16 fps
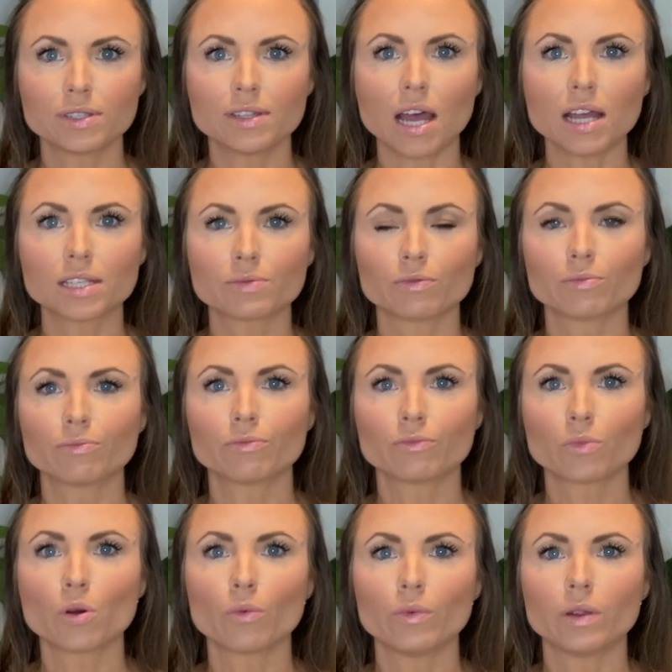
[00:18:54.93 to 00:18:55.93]
That's
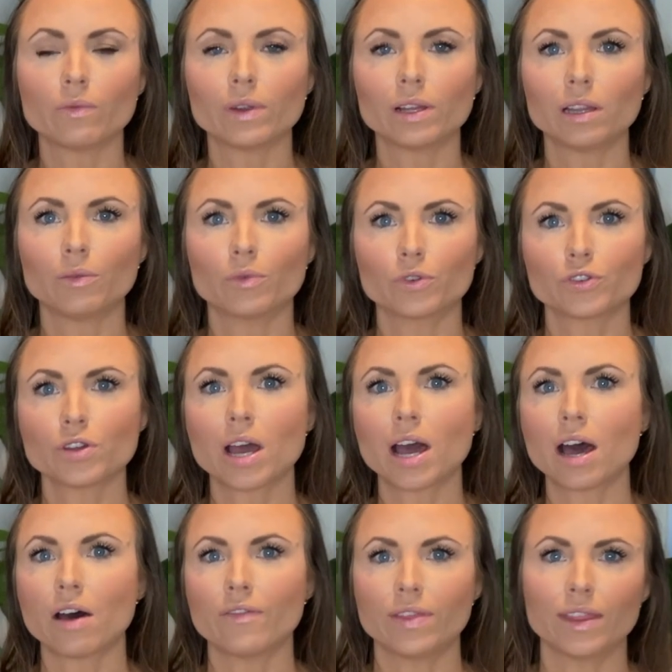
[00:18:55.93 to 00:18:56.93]
what we really want to
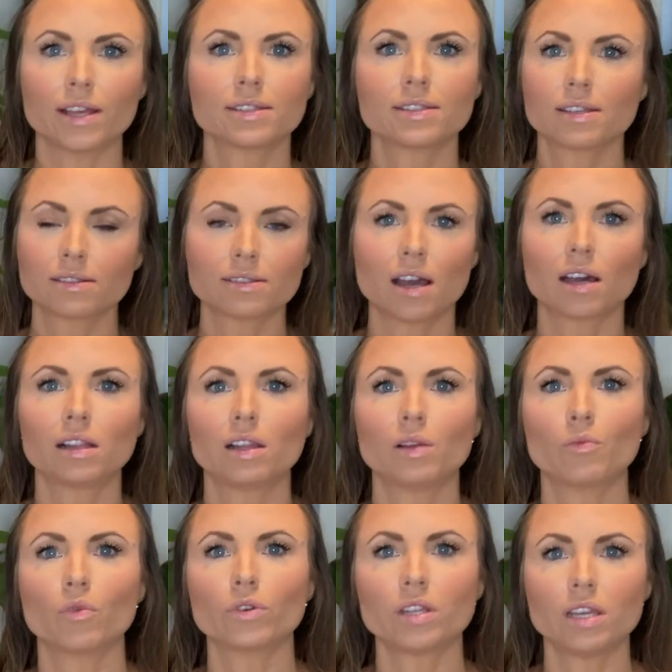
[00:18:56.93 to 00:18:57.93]
have, and that's exactly
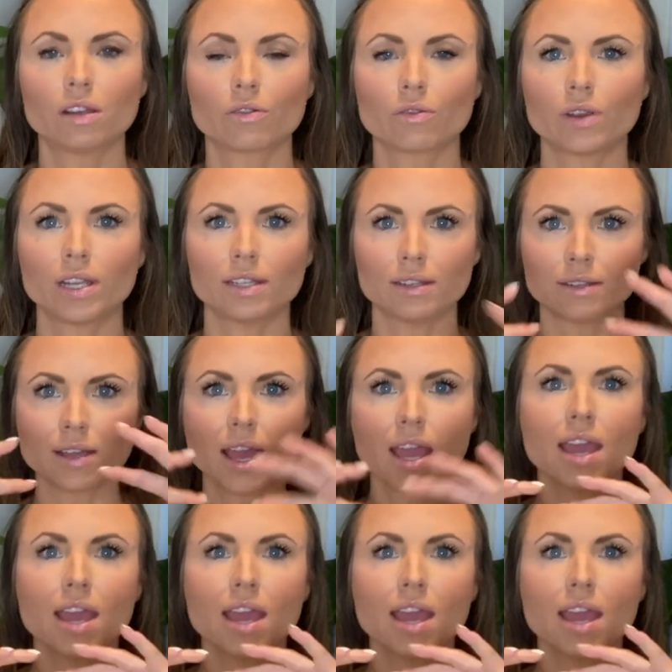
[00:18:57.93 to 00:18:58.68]
what he created.